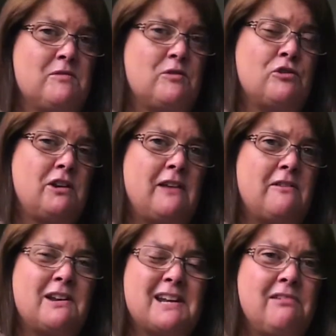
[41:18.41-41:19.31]
or can
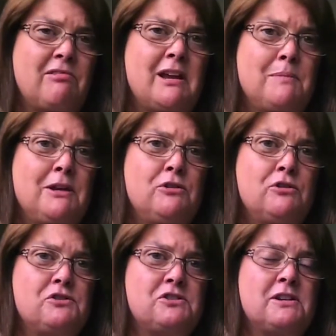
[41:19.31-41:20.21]
a night light be
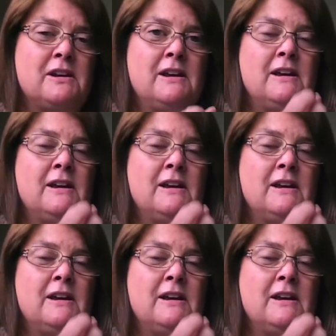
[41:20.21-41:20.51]
used?